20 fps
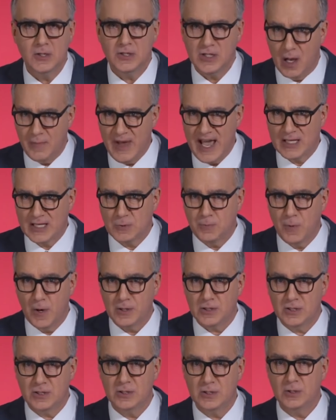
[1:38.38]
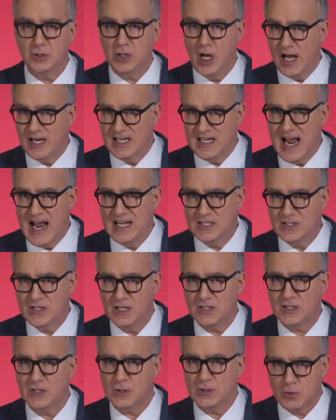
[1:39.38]
Some experts, John
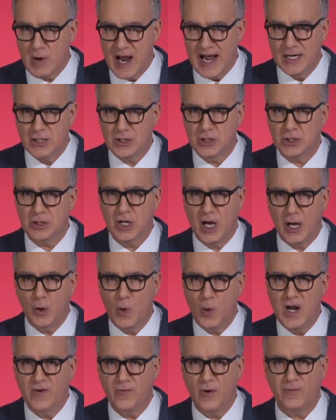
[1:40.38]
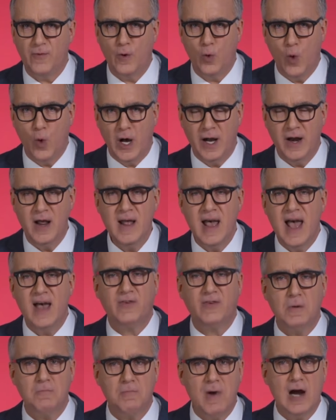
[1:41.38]
Kasich's strategist John Weaver for one,
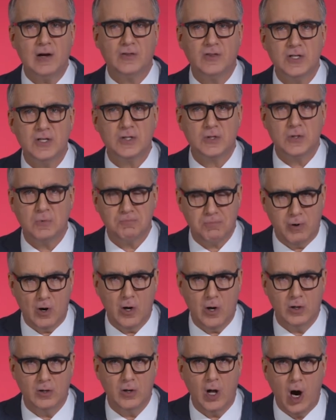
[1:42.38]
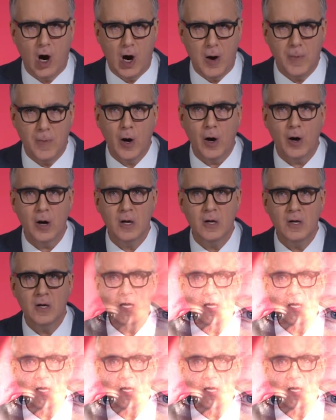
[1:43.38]
have compared this to Pearl Harbor.